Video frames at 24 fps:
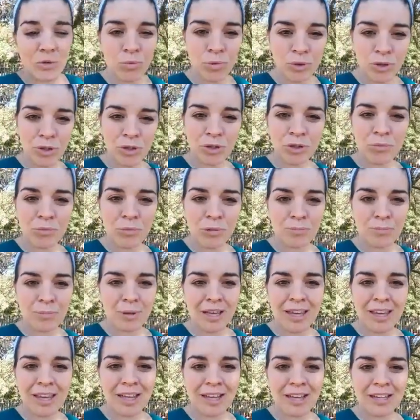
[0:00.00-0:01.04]
We're human
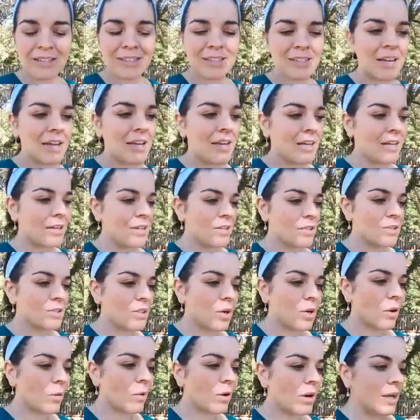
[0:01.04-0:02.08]
beings.
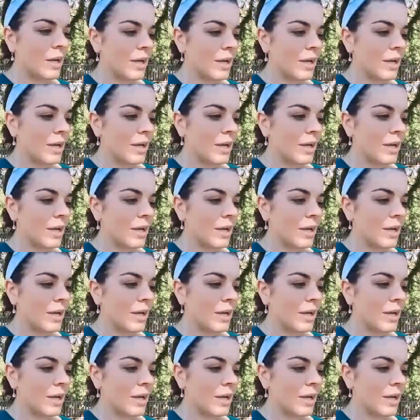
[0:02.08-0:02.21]
So